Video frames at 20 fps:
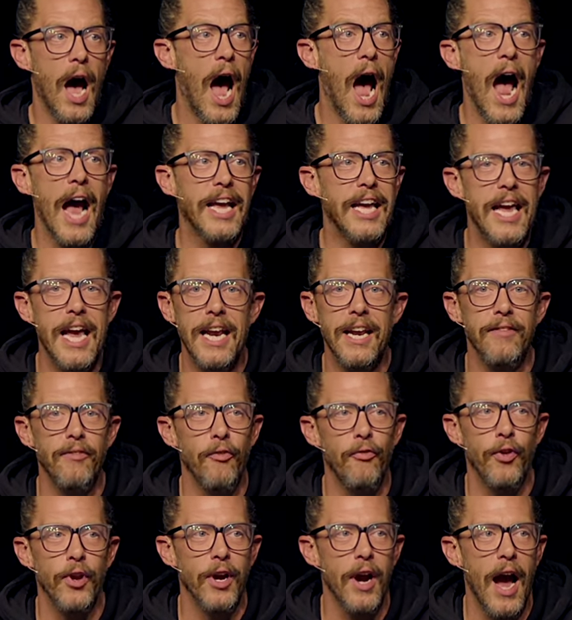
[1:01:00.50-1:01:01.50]
I can't
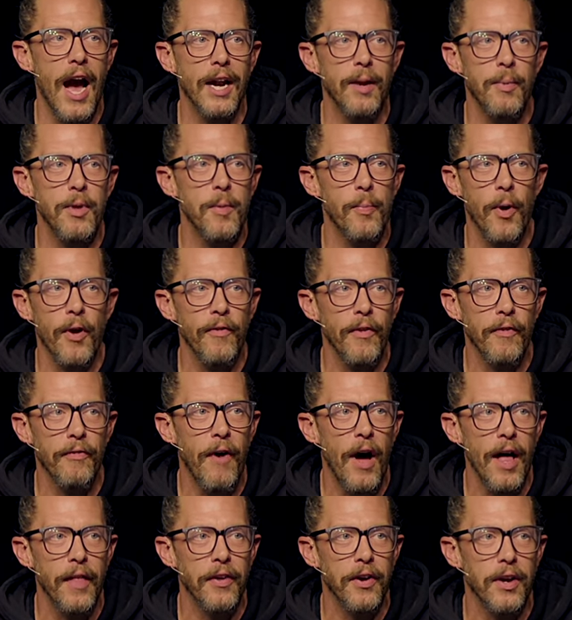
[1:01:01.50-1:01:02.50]
even figure out how to be the perfect
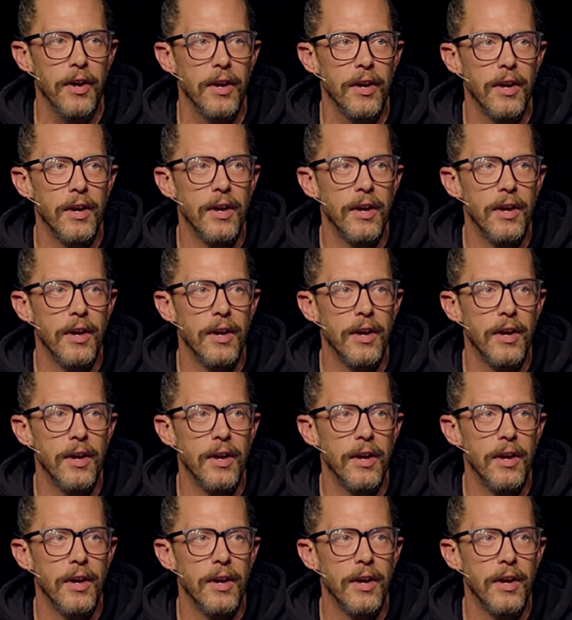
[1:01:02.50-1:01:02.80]
father.